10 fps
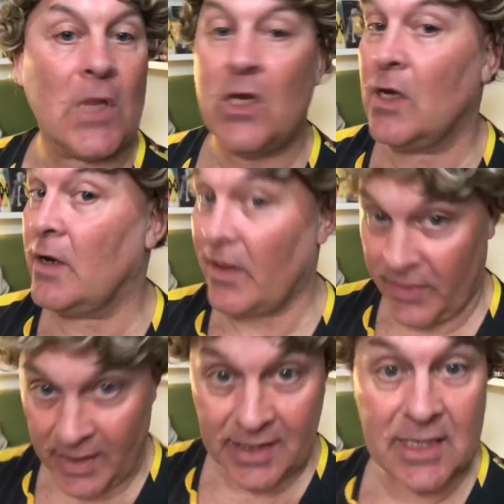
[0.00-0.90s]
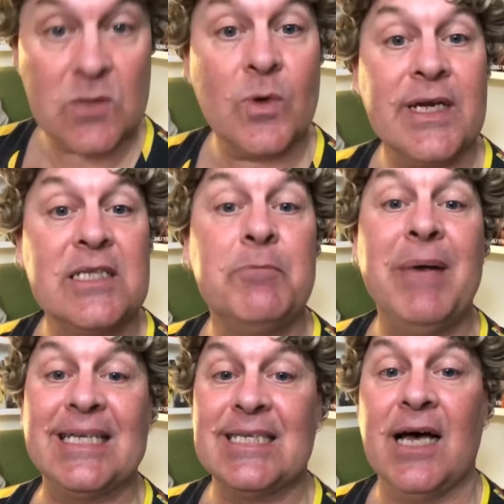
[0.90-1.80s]
No, I think this one is
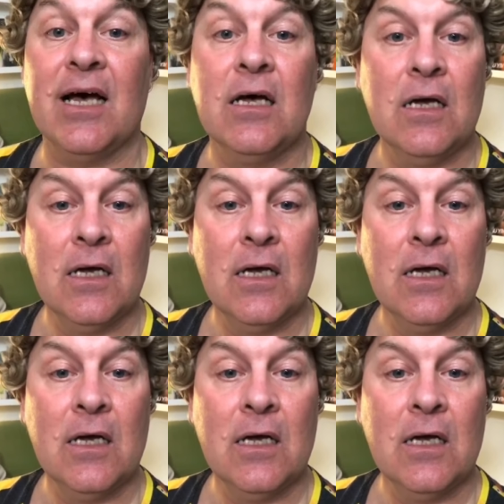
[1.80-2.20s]
better.